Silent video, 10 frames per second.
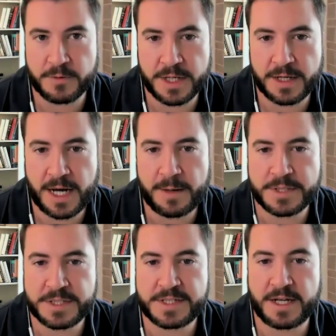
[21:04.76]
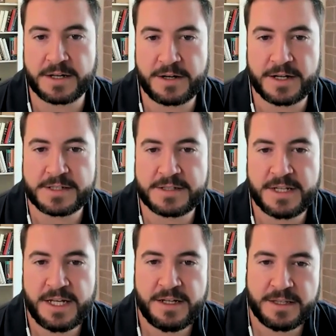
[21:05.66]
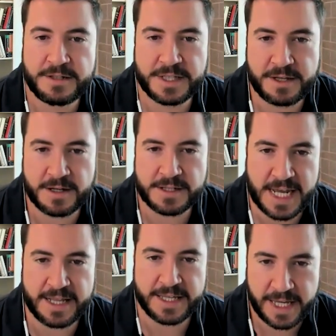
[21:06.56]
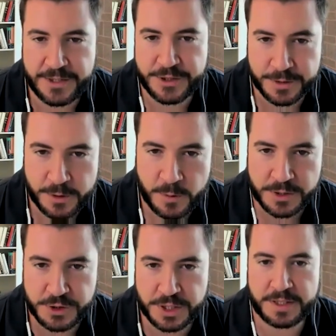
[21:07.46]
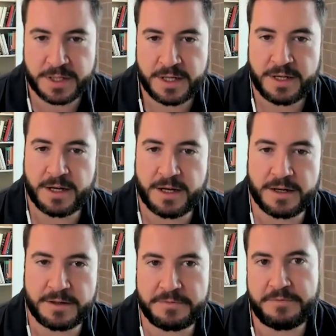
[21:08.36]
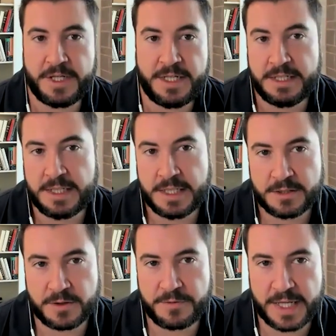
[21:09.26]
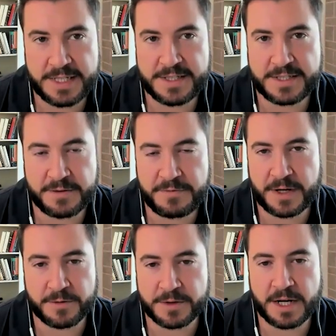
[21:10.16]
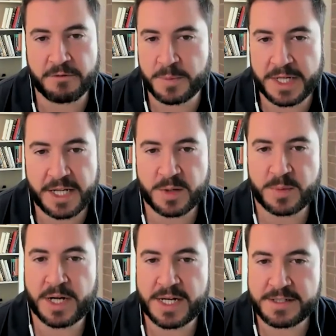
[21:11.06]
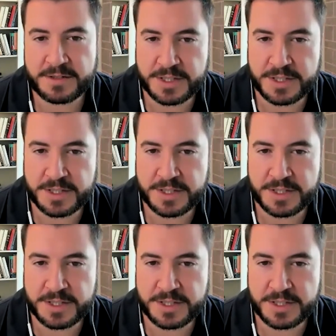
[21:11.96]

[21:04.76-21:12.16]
agree on how much it's going to cost, there's the cost allocation question of sort of is this a federal government enterprise?